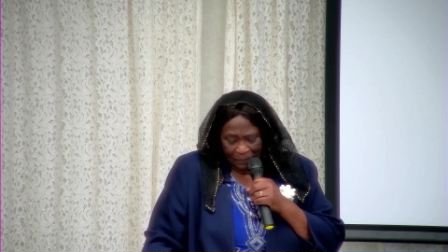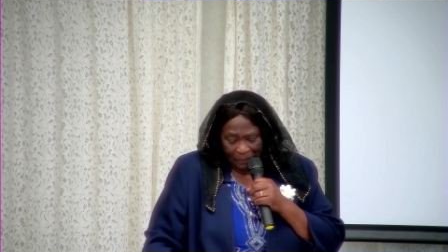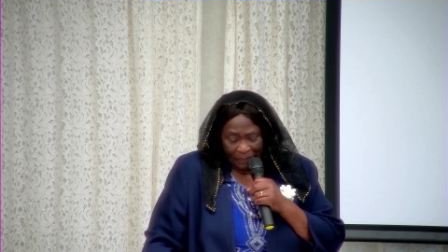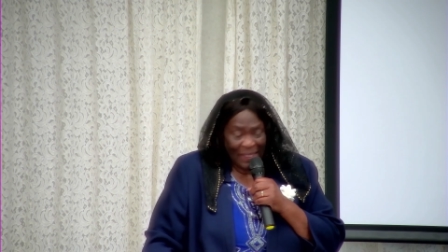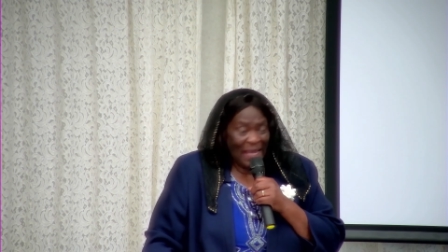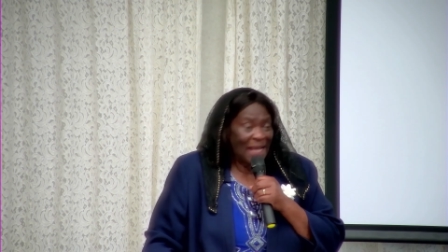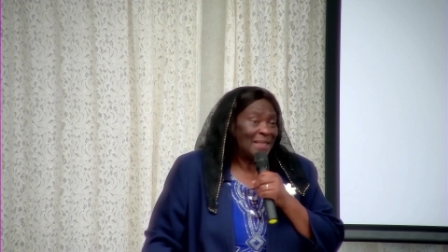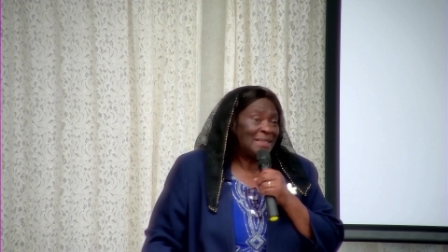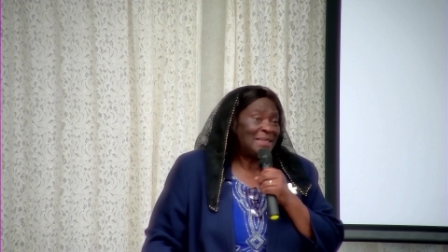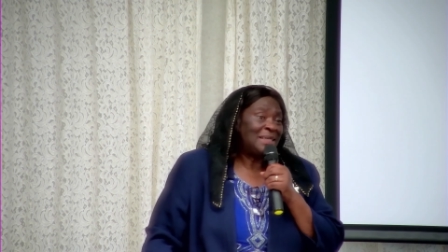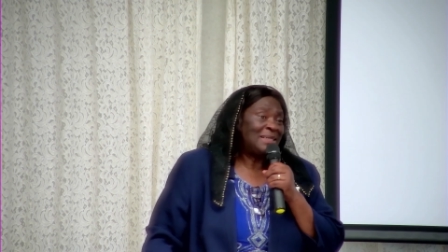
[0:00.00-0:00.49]

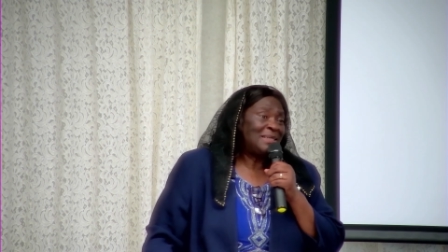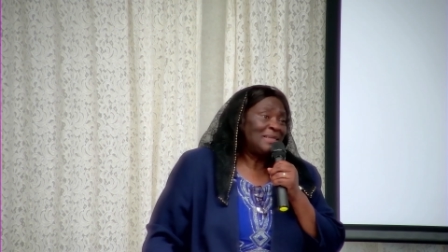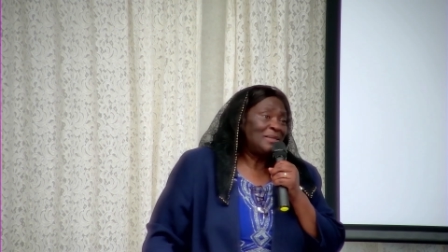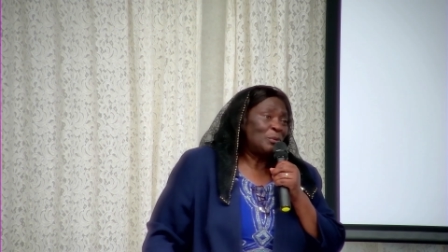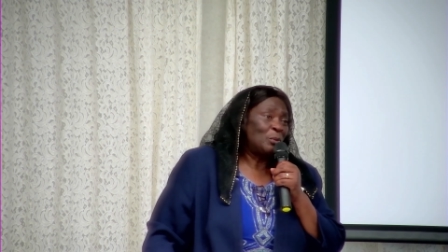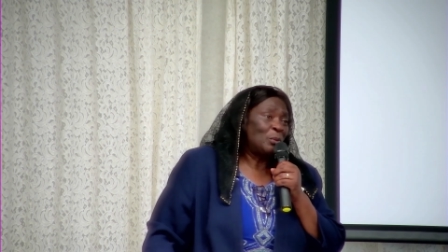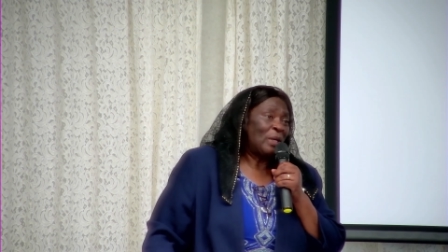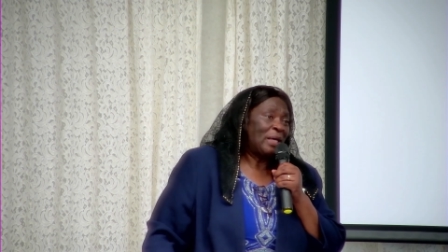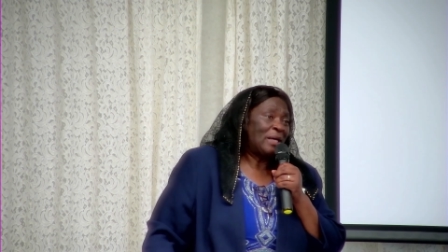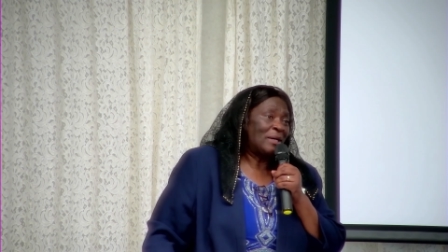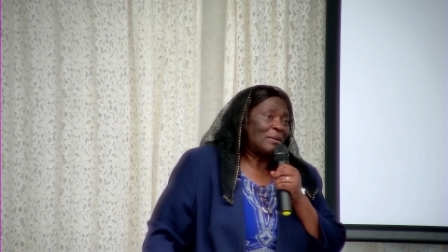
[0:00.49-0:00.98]
I didn't
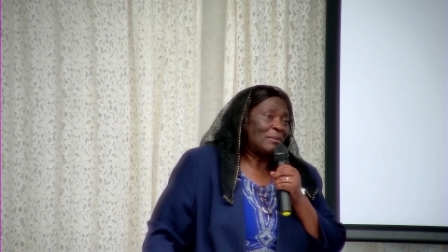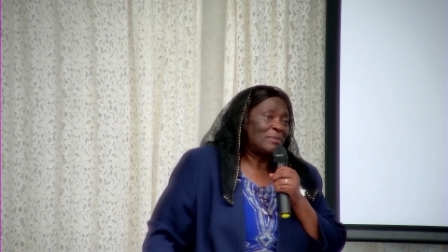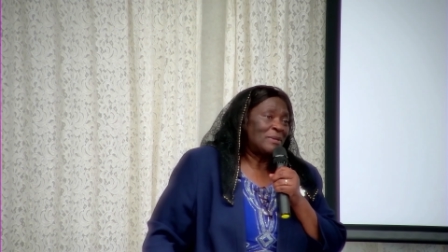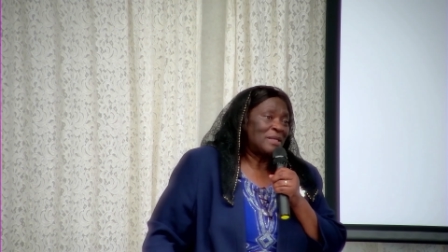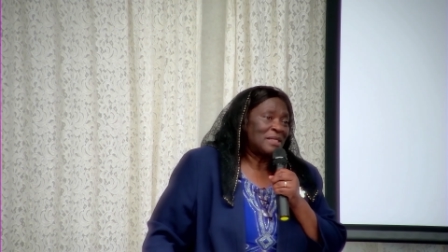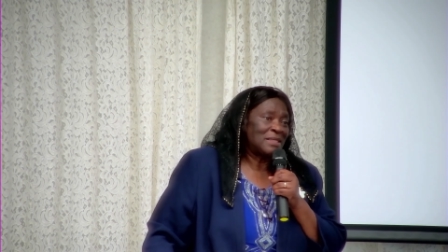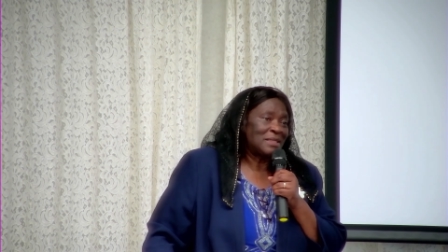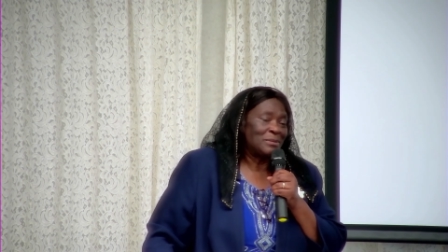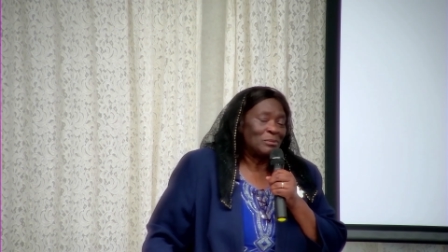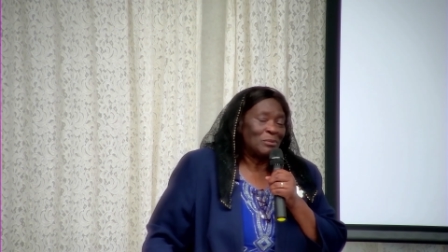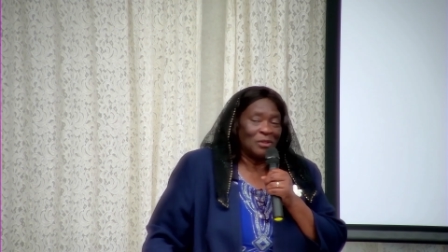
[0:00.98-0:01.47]
wake up
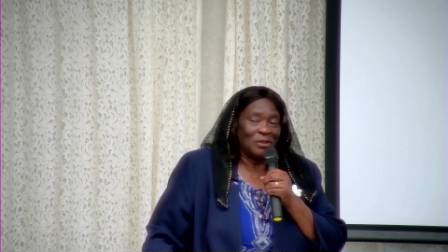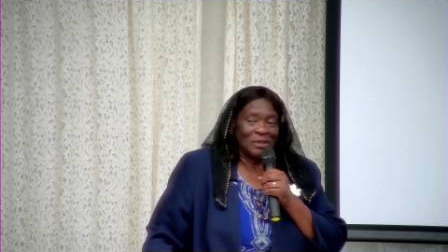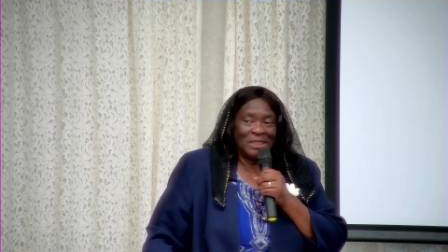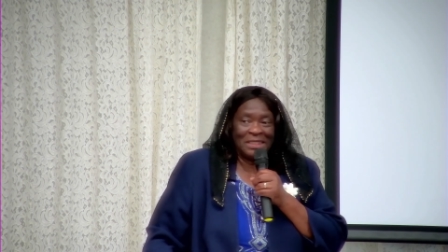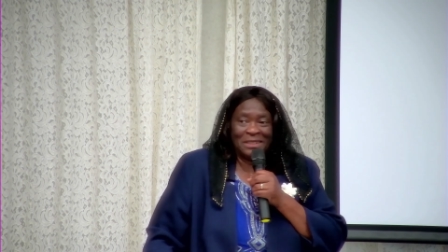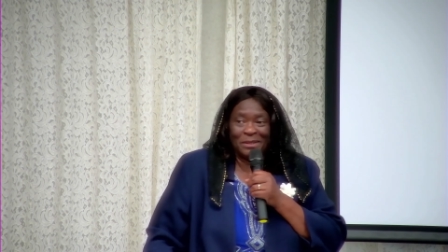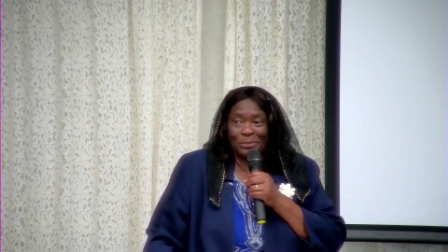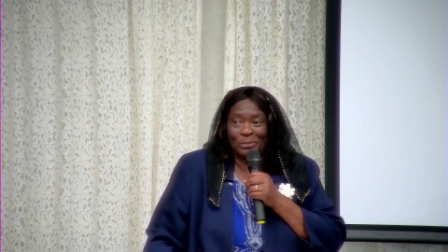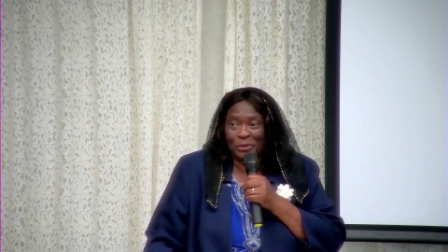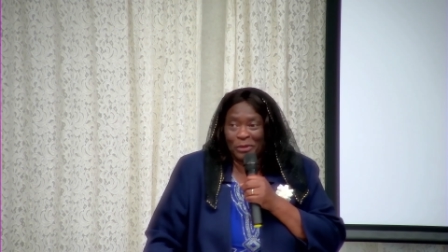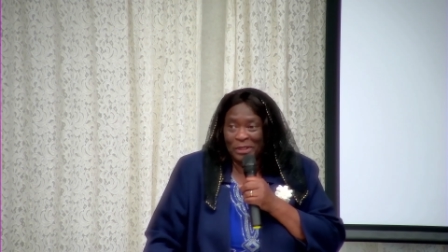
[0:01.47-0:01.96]
this morning
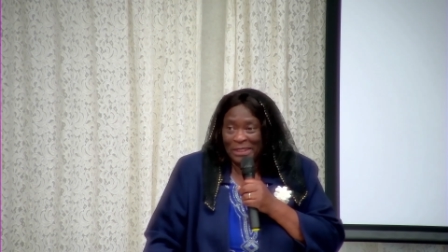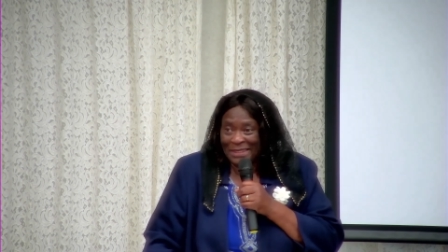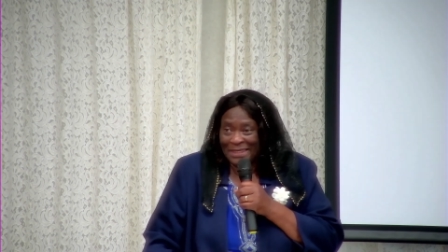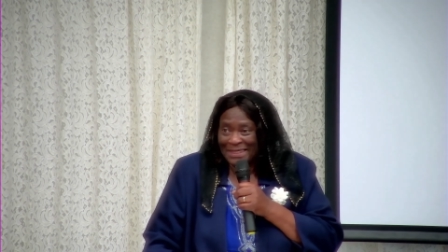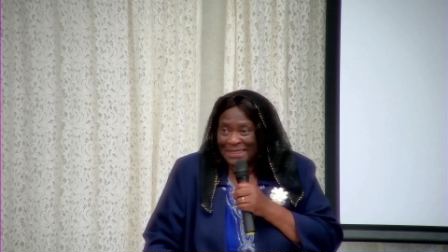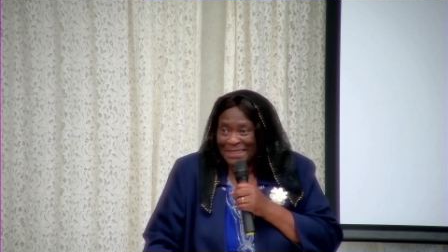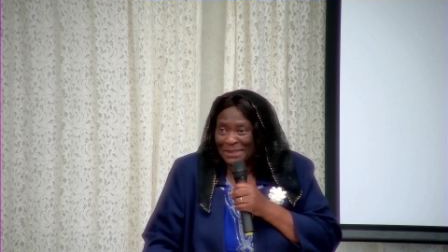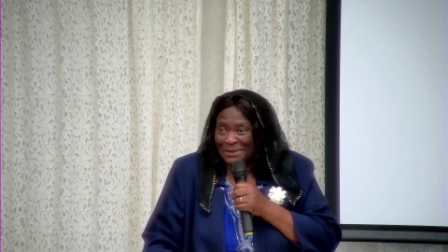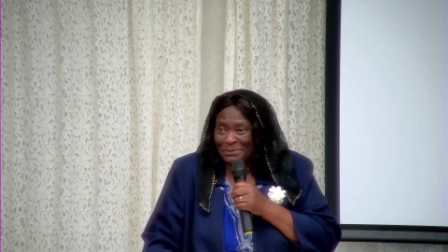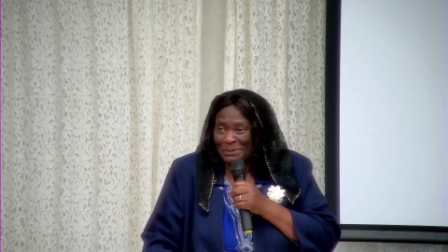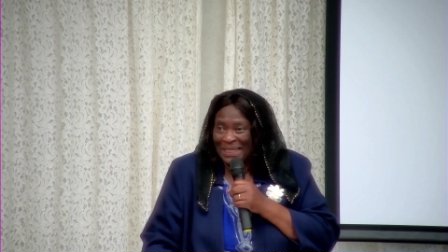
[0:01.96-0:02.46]
to preach
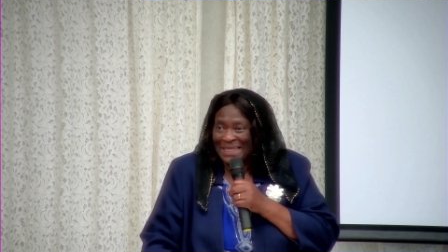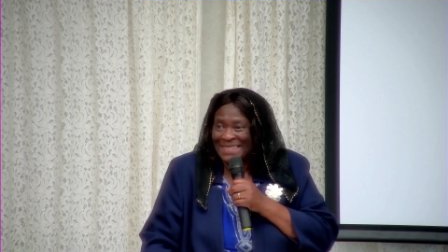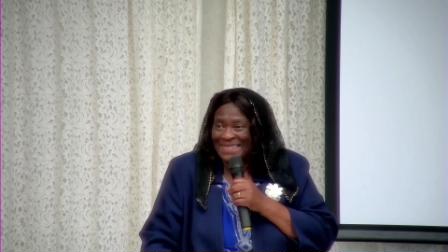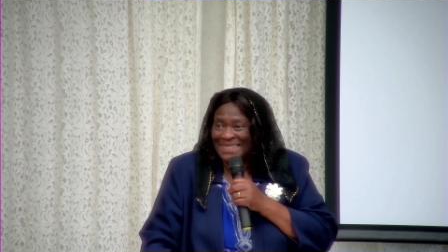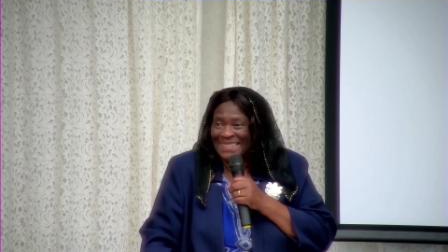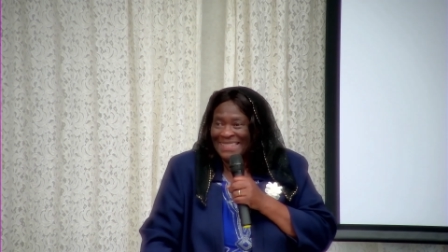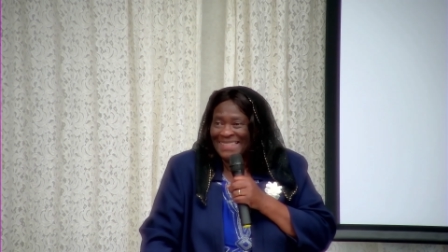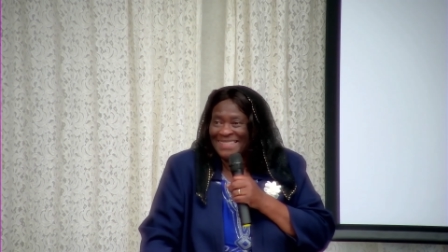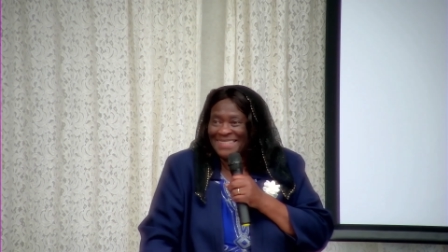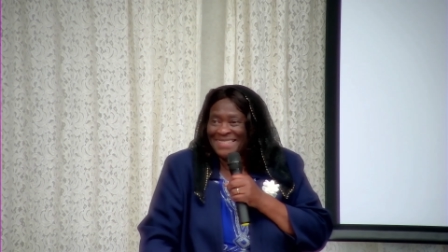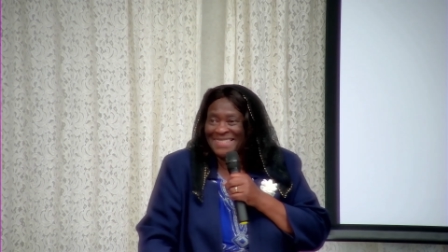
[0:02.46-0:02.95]
this
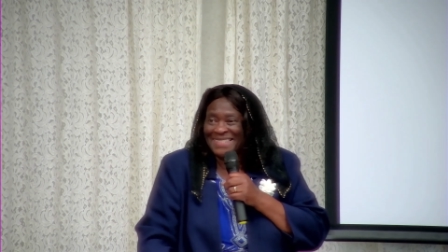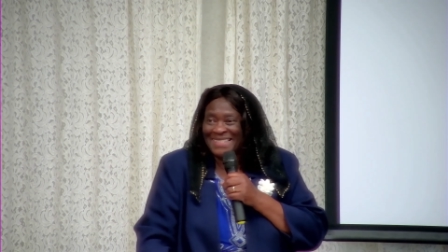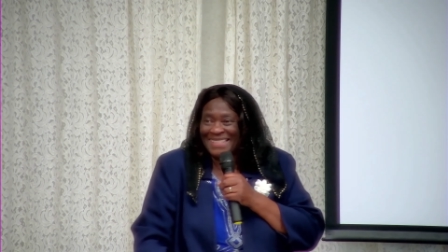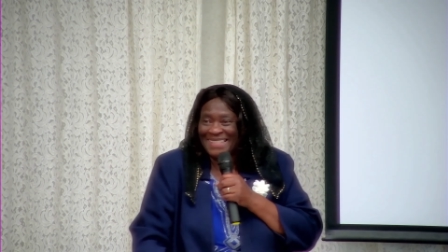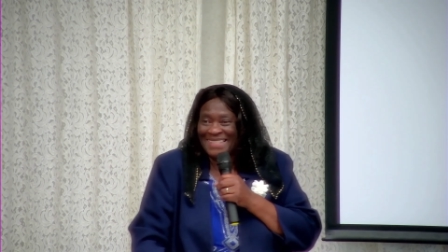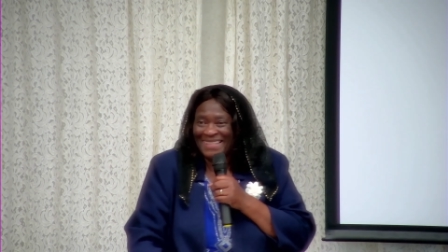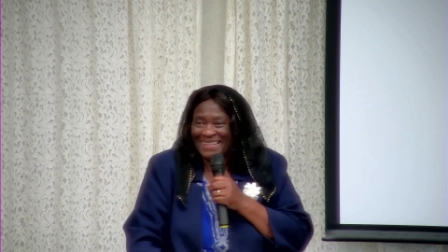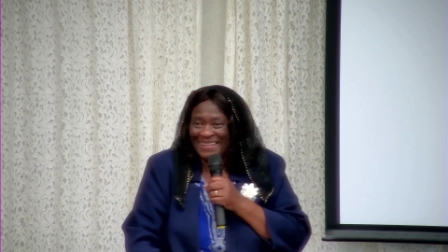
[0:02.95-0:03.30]
message,